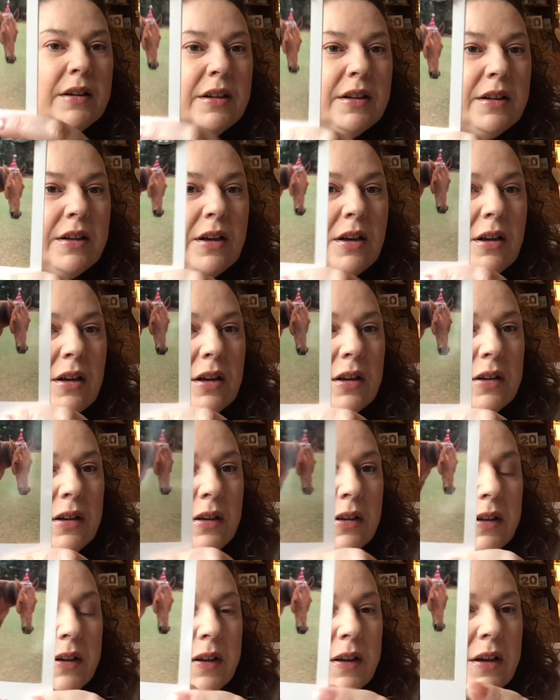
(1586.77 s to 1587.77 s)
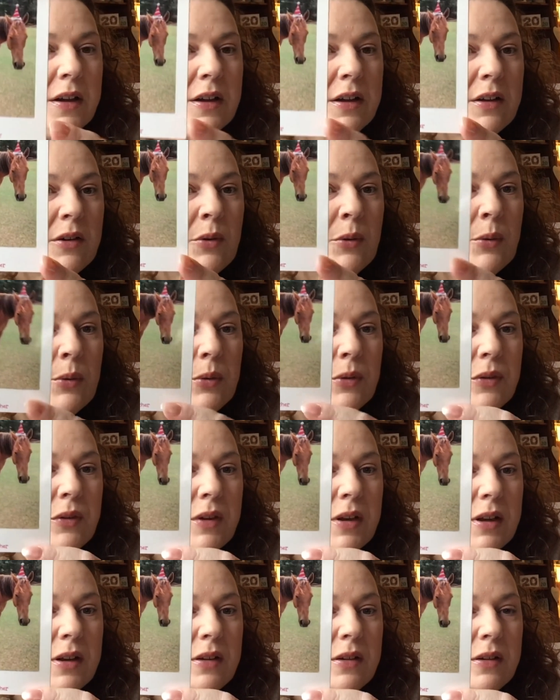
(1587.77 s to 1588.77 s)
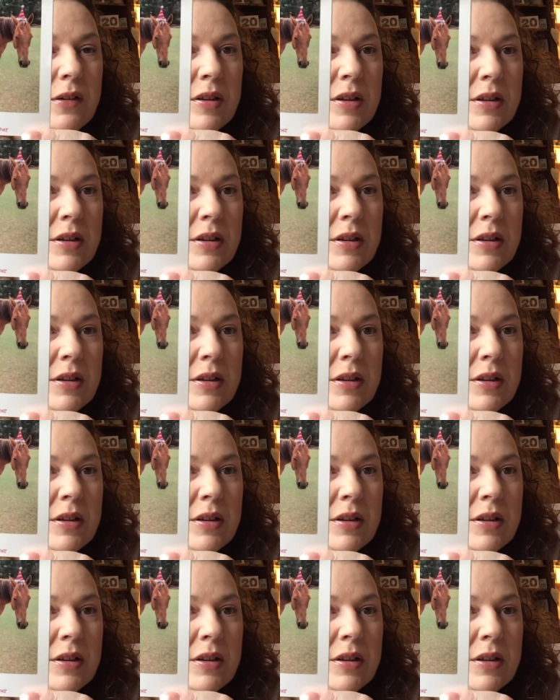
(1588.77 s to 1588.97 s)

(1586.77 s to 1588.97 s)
card. Look at her horses.